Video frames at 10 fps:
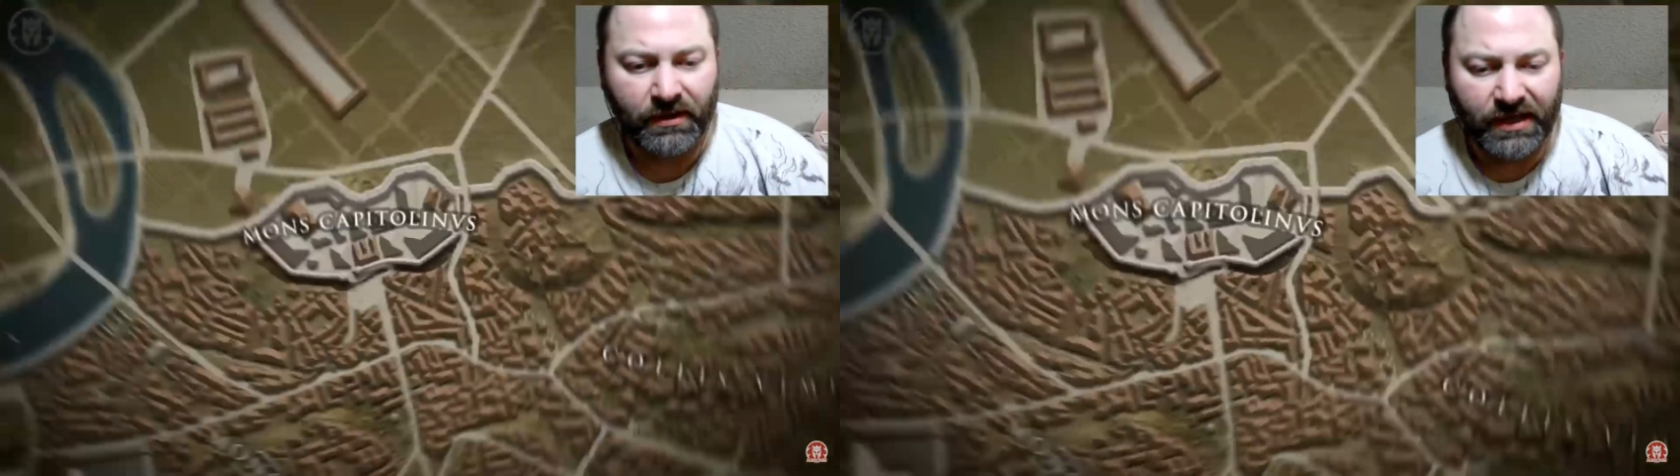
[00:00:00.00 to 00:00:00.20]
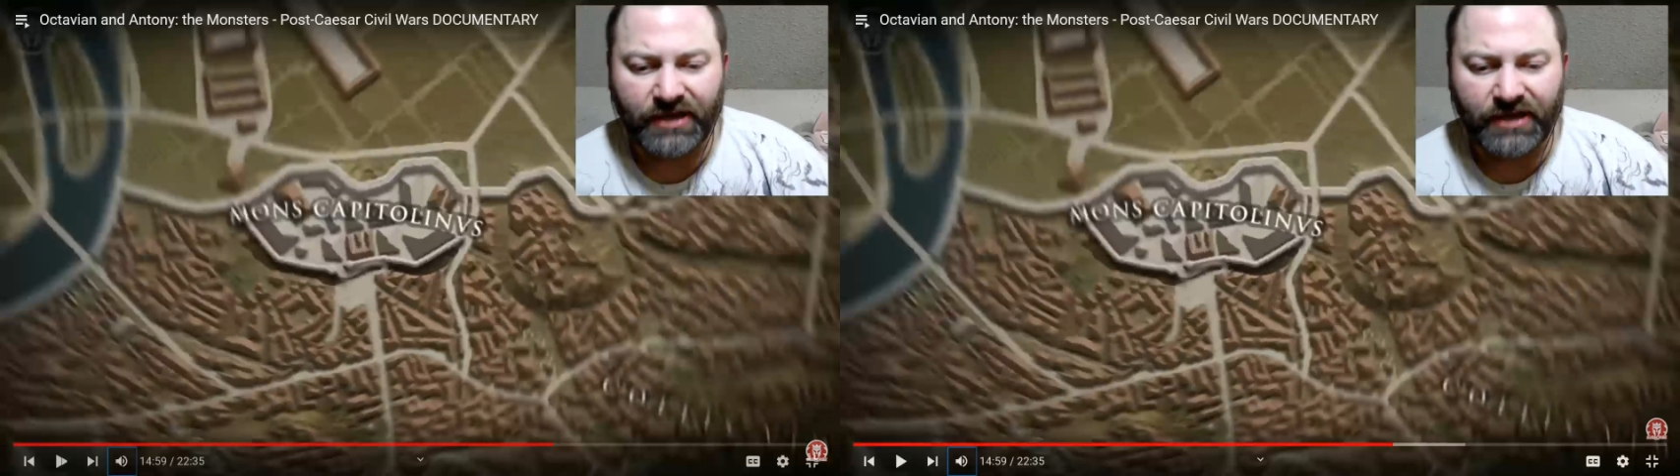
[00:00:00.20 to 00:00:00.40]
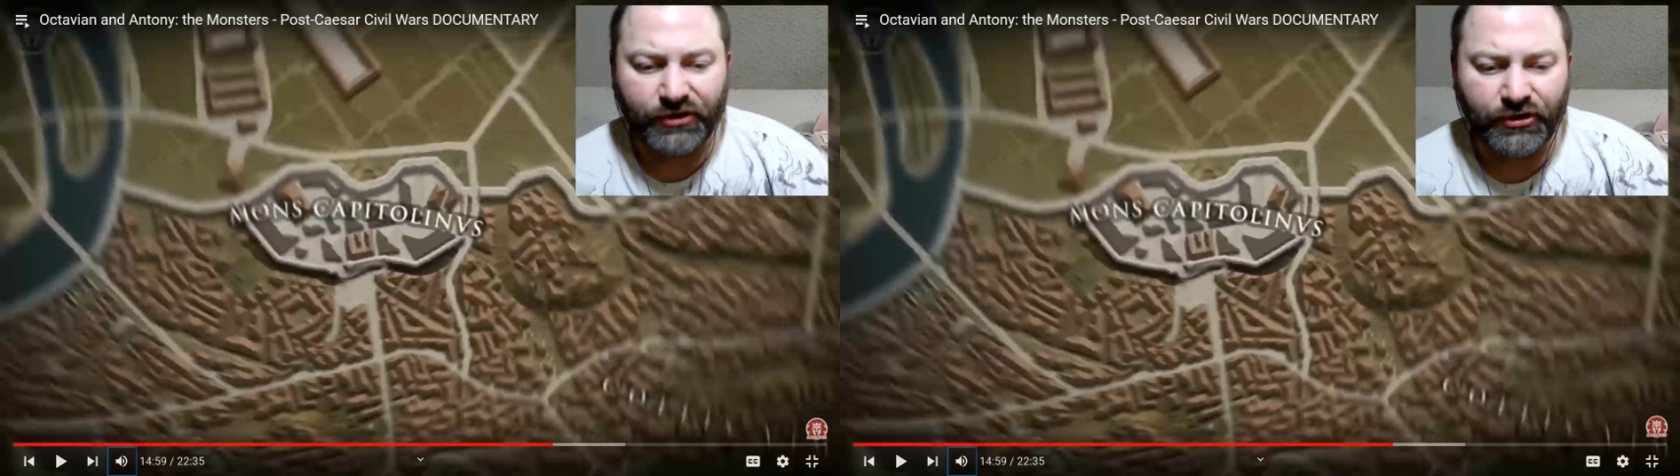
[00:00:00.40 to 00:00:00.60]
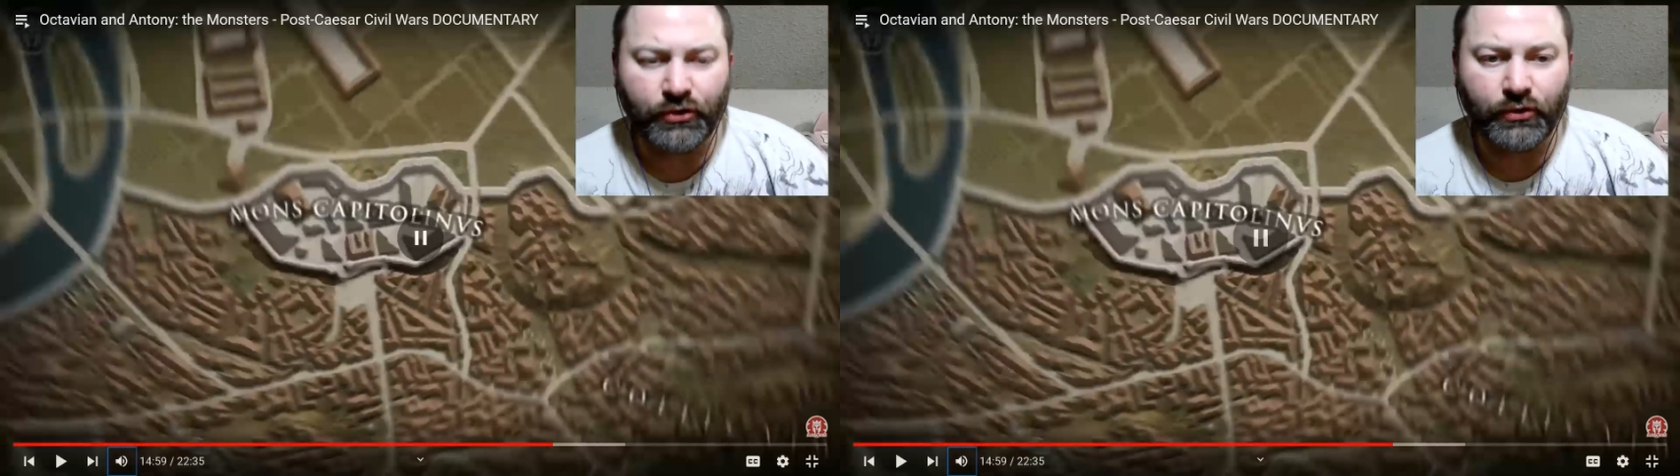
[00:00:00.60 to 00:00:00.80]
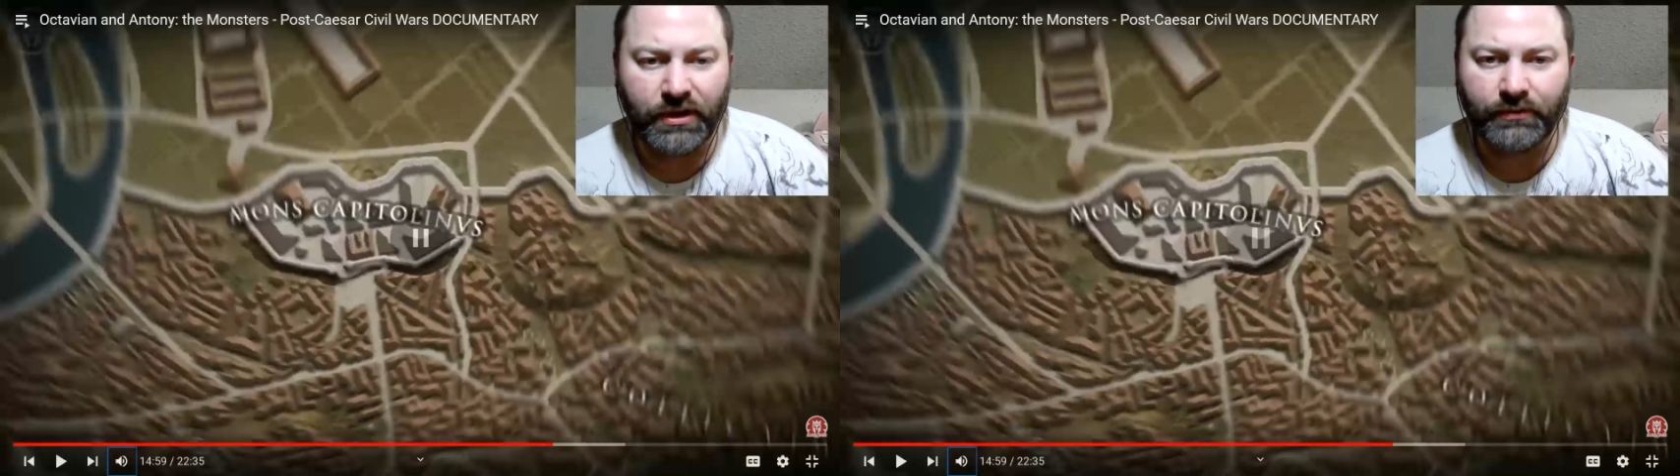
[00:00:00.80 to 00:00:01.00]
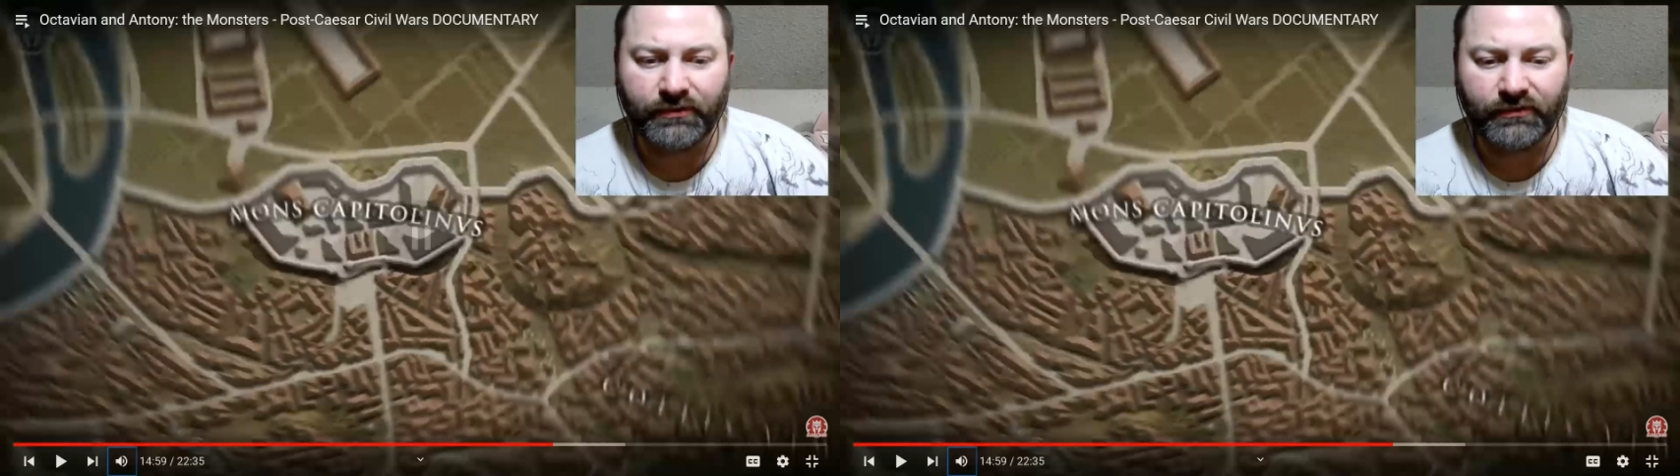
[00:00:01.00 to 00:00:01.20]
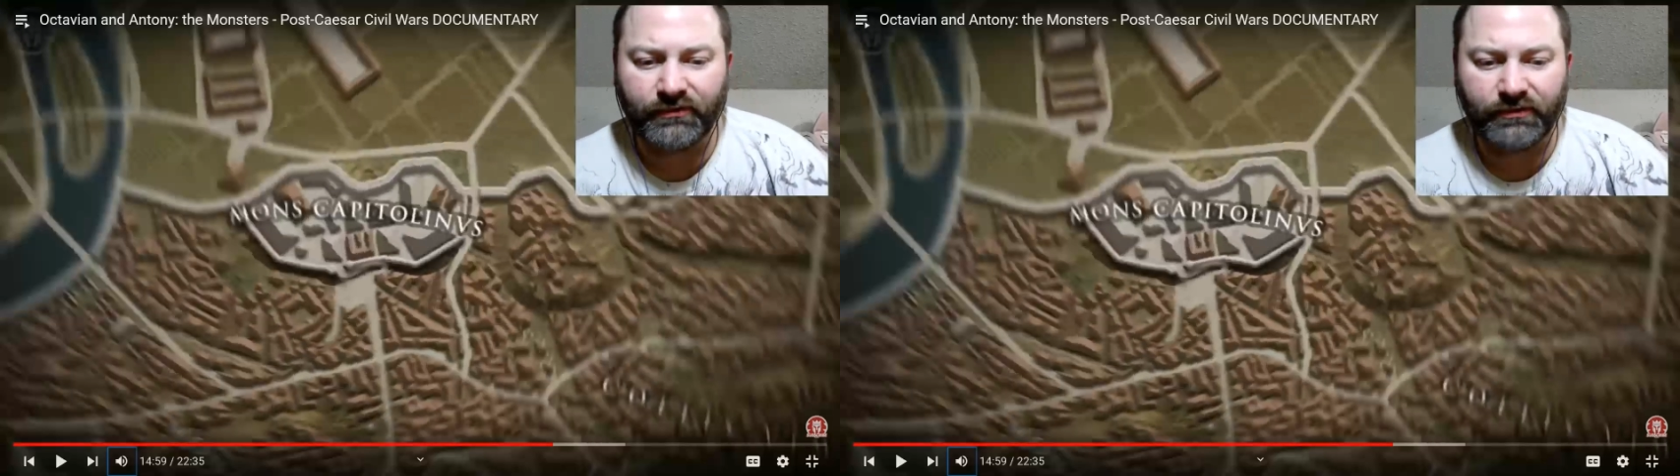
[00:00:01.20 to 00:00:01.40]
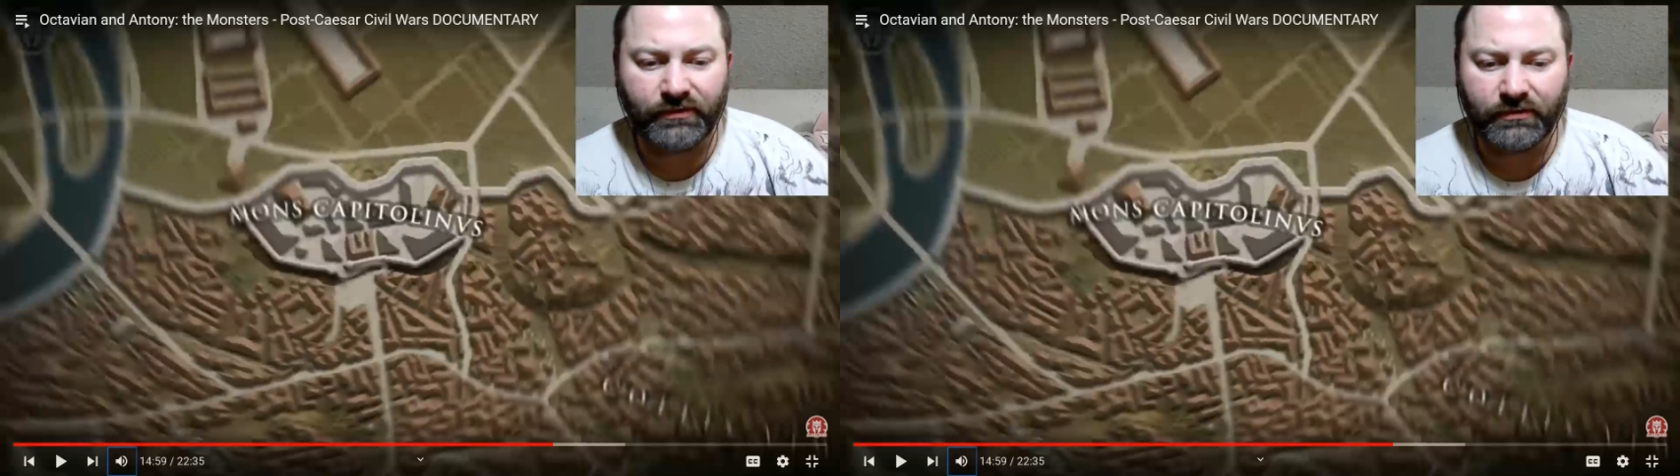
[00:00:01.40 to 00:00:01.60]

He knew he was